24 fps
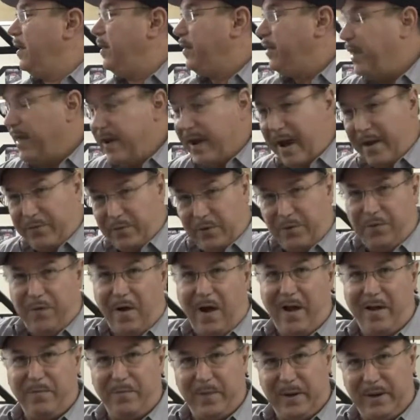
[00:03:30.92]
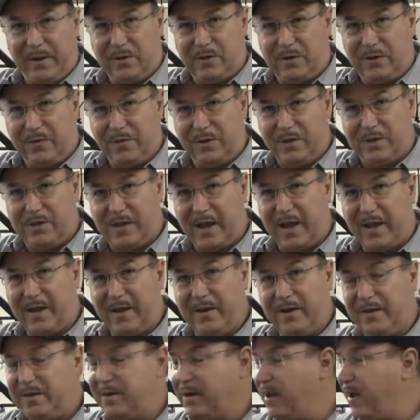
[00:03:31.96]
Then after 5 minutes of the
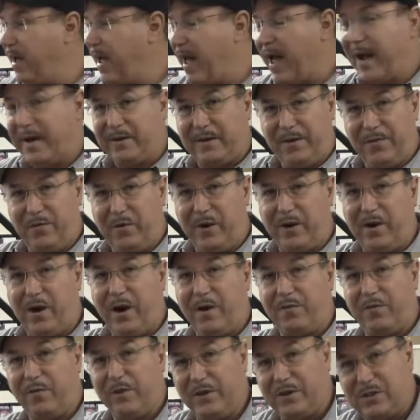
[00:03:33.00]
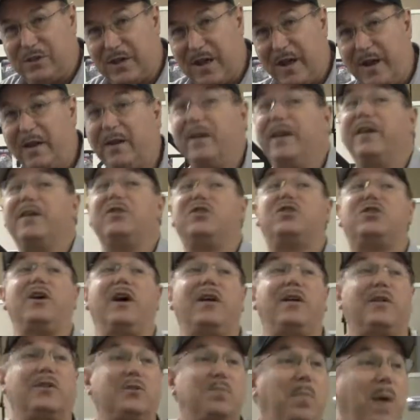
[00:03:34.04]
second active recovery set, he shuttles